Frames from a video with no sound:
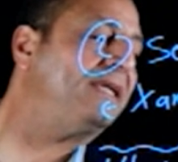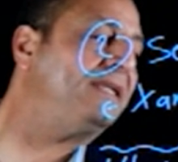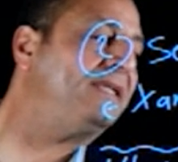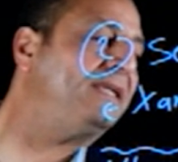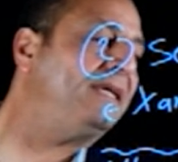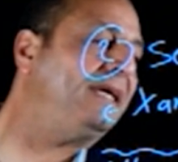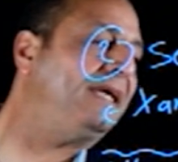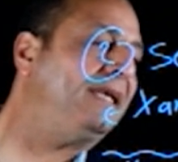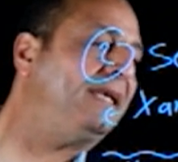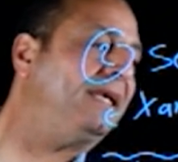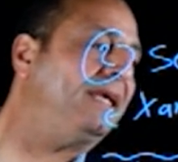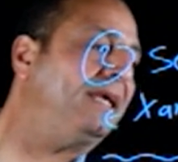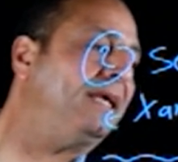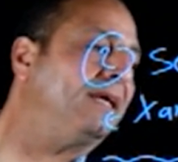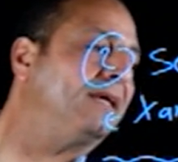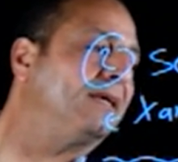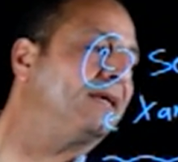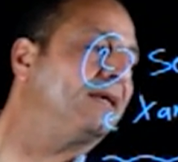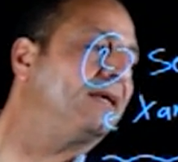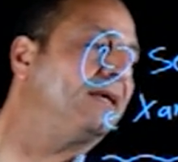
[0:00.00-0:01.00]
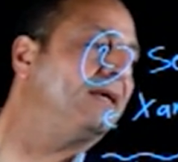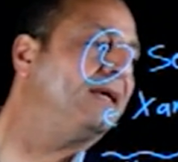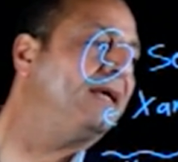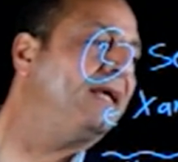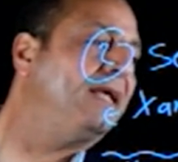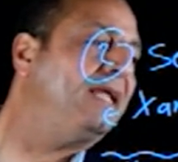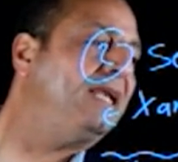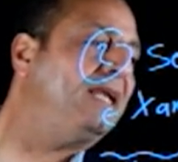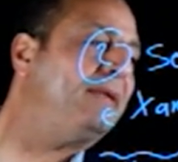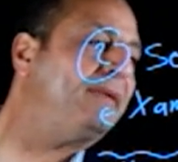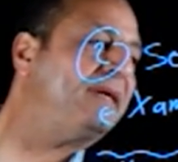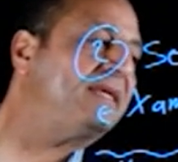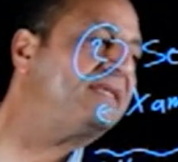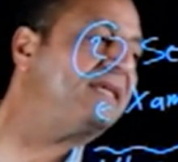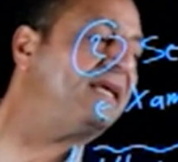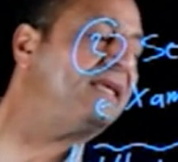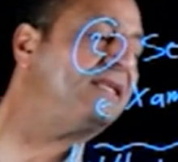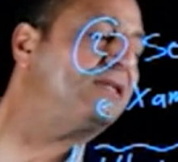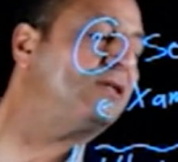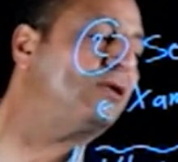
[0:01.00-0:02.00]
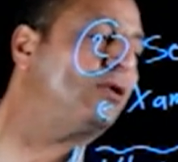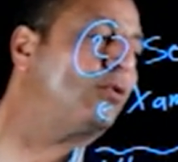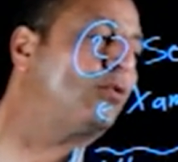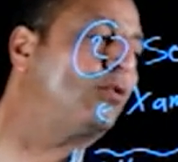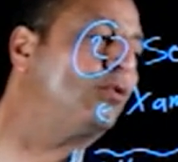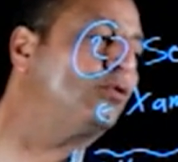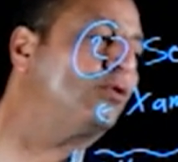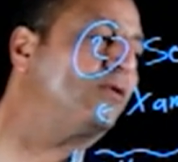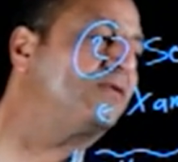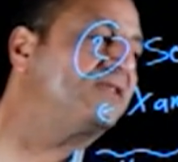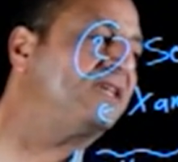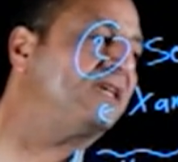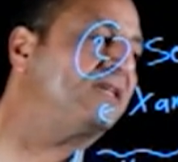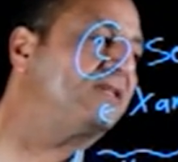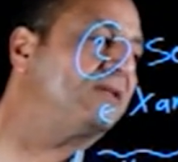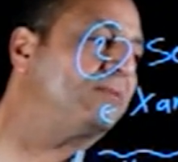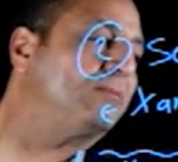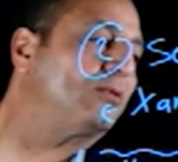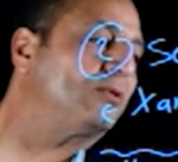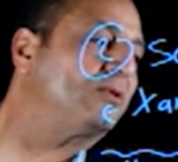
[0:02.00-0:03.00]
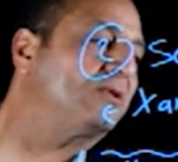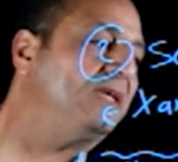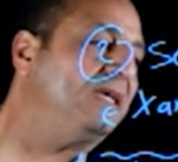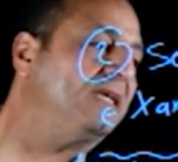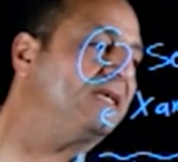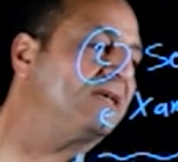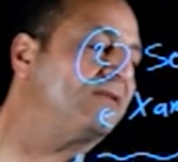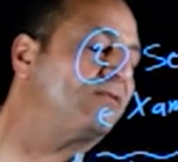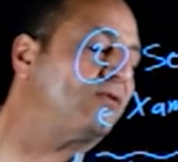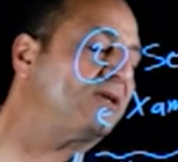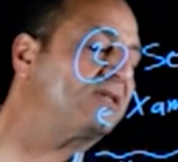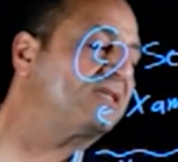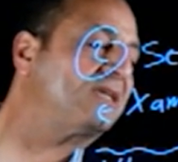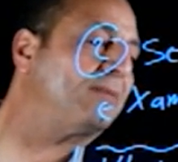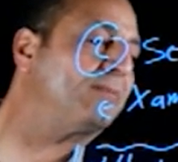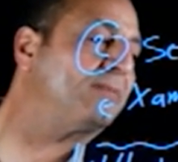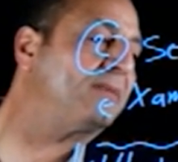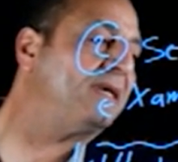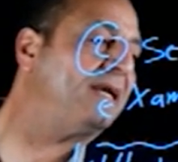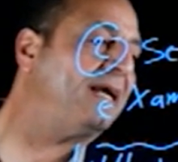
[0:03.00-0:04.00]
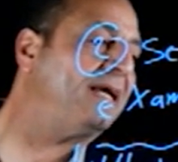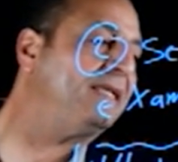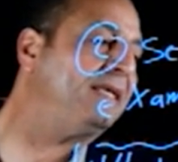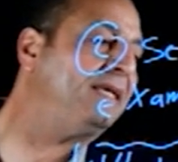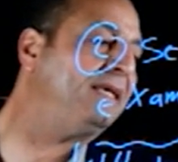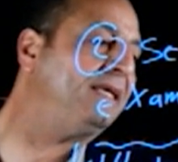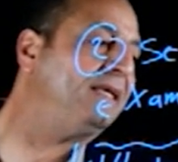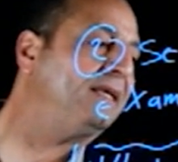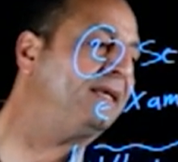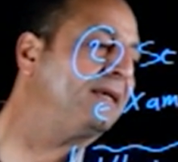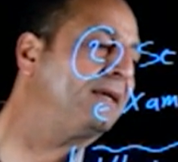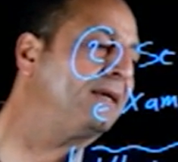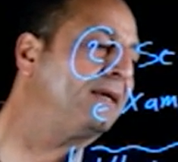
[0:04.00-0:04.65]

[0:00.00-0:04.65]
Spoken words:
in DNA, represent code of certain protein. For example, adenine,